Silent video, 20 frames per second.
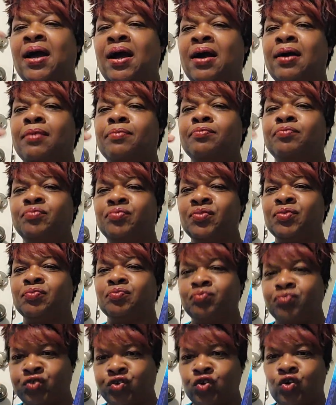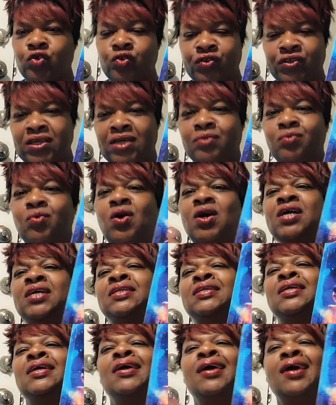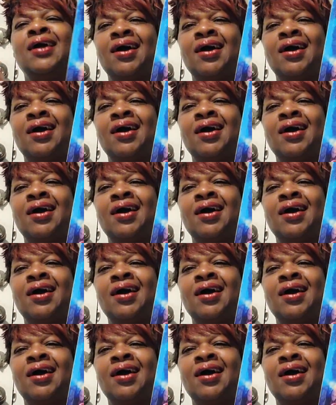a chosen one,